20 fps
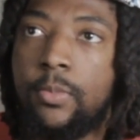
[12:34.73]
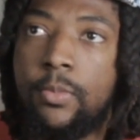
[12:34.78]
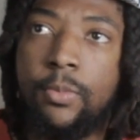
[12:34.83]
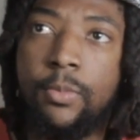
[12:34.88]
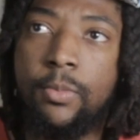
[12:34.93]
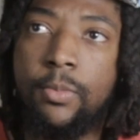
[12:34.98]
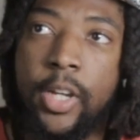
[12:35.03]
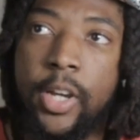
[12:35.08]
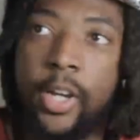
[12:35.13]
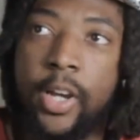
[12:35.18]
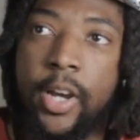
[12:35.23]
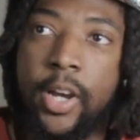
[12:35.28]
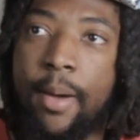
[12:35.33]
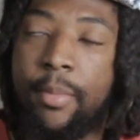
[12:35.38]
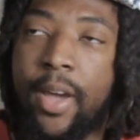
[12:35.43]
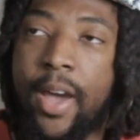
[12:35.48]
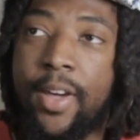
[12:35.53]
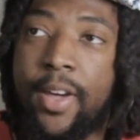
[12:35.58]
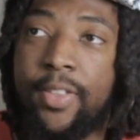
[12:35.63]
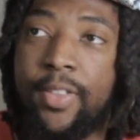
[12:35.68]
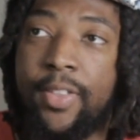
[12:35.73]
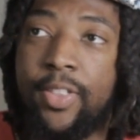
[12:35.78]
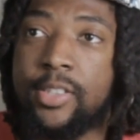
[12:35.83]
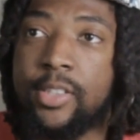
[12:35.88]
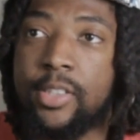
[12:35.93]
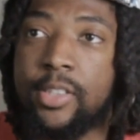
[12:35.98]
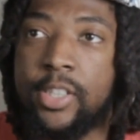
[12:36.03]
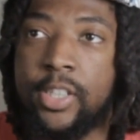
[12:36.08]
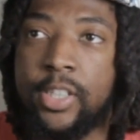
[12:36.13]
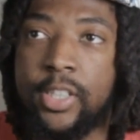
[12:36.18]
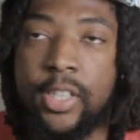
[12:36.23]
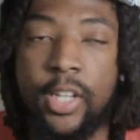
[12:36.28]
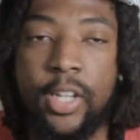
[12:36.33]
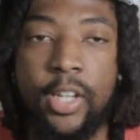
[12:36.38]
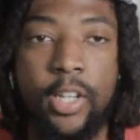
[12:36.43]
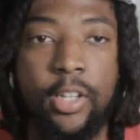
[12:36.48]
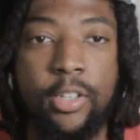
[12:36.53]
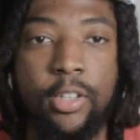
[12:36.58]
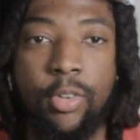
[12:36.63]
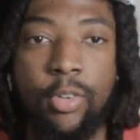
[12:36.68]
yeah, I mean, I think it's a good
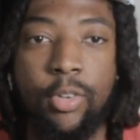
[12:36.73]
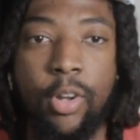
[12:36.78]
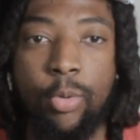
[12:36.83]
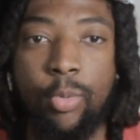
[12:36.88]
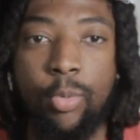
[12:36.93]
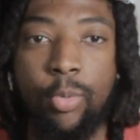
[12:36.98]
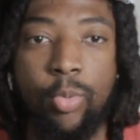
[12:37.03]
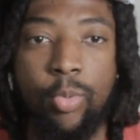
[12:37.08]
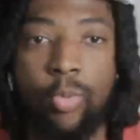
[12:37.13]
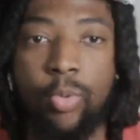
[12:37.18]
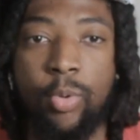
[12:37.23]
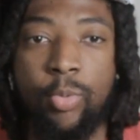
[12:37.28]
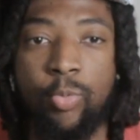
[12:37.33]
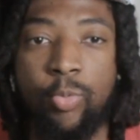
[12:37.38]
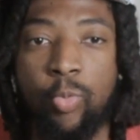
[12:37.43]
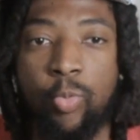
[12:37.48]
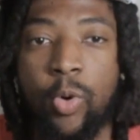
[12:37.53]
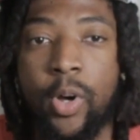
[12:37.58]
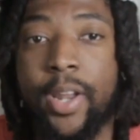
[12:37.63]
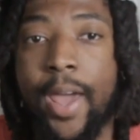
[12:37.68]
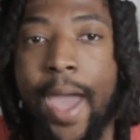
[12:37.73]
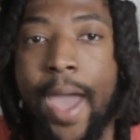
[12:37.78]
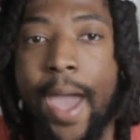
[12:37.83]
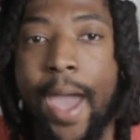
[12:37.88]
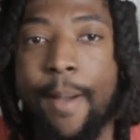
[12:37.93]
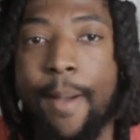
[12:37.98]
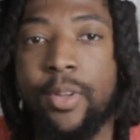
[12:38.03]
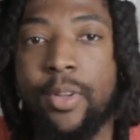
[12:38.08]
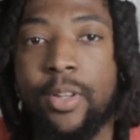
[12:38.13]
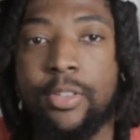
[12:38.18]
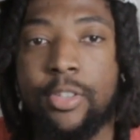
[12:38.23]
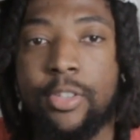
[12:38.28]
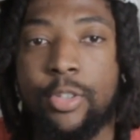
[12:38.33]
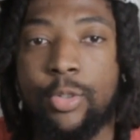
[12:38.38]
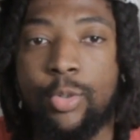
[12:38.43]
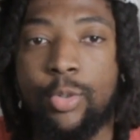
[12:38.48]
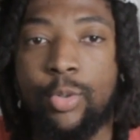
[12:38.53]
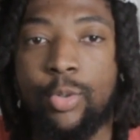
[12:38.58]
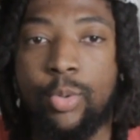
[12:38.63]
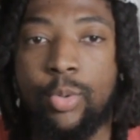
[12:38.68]
thing. What happened
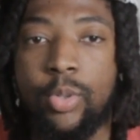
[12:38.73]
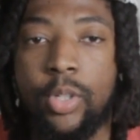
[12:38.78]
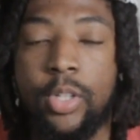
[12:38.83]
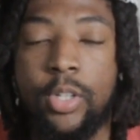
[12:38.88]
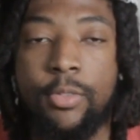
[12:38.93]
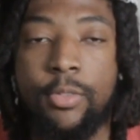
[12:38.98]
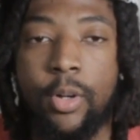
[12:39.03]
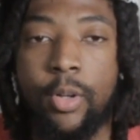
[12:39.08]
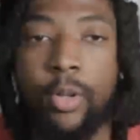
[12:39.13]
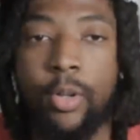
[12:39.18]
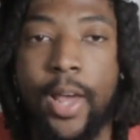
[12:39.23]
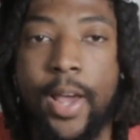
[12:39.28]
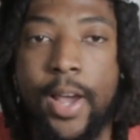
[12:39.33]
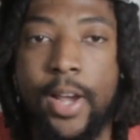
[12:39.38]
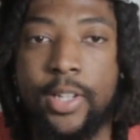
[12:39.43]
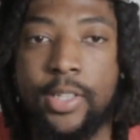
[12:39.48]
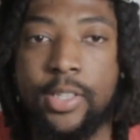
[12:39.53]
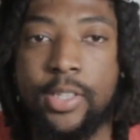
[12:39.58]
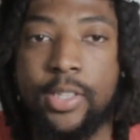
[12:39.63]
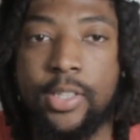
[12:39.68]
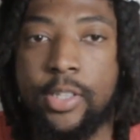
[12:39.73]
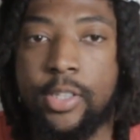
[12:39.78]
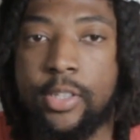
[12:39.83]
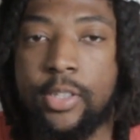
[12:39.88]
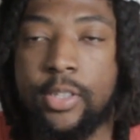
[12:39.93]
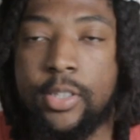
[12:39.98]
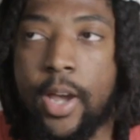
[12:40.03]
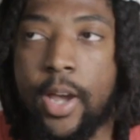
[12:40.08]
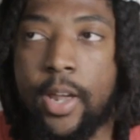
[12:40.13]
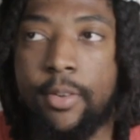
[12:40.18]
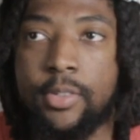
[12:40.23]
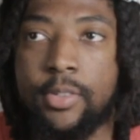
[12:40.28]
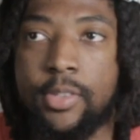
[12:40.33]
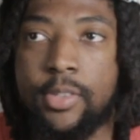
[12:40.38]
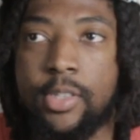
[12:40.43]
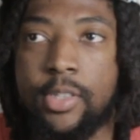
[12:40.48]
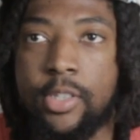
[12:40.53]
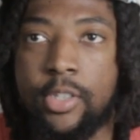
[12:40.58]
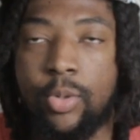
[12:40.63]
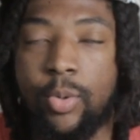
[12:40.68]
to Evo last year is kind of a
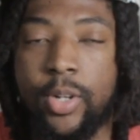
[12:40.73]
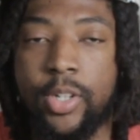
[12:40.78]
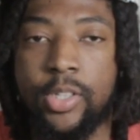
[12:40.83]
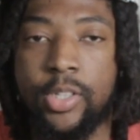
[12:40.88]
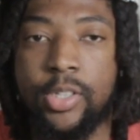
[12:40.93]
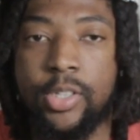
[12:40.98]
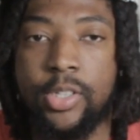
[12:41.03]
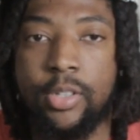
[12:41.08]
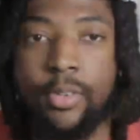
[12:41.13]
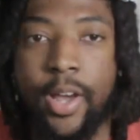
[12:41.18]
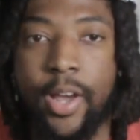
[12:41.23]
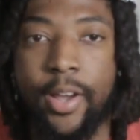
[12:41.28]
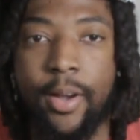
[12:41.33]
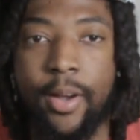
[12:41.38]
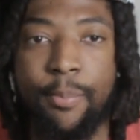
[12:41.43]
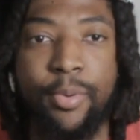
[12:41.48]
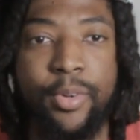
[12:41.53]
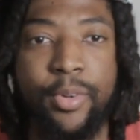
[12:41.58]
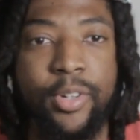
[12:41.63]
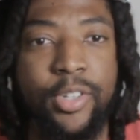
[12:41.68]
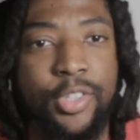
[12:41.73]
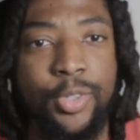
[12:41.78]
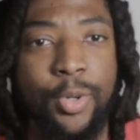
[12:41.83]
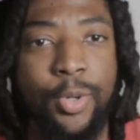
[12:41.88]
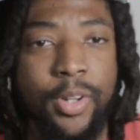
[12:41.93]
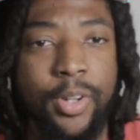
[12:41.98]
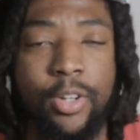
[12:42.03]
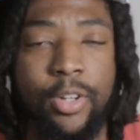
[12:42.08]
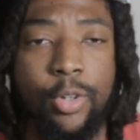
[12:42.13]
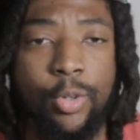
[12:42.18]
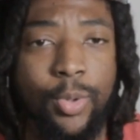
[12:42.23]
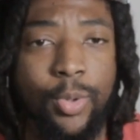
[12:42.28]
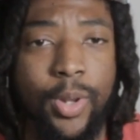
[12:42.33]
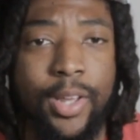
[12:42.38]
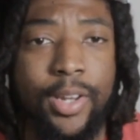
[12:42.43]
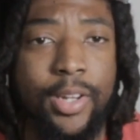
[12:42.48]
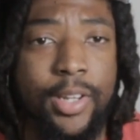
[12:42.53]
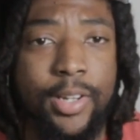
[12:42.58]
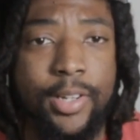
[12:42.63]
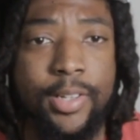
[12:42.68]
situation of like, I'm pretty sure they knew they
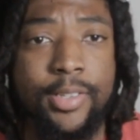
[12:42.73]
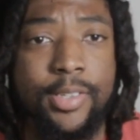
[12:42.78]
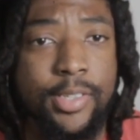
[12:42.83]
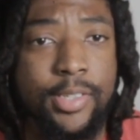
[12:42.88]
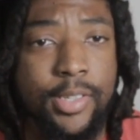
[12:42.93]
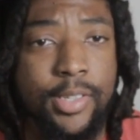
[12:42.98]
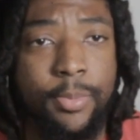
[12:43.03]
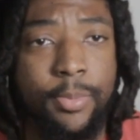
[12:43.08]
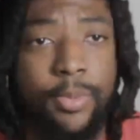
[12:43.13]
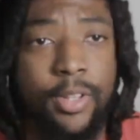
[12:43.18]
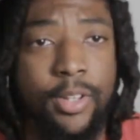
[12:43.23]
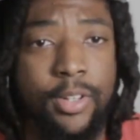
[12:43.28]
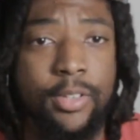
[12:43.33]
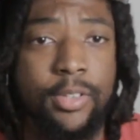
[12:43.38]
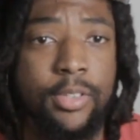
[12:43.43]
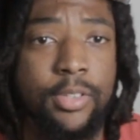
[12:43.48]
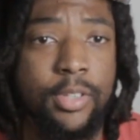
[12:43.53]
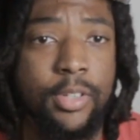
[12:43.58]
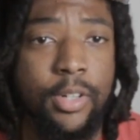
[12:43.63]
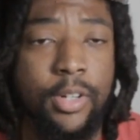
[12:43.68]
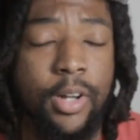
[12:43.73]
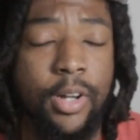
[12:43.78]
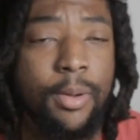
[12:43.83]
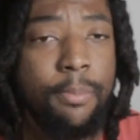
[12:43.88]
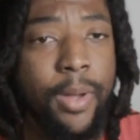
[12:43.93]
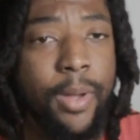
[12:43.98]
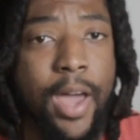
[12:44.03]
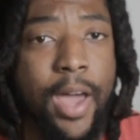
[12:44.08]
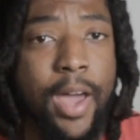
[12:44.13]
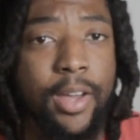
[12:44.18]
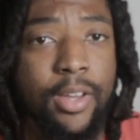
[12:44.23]
needed something to come back.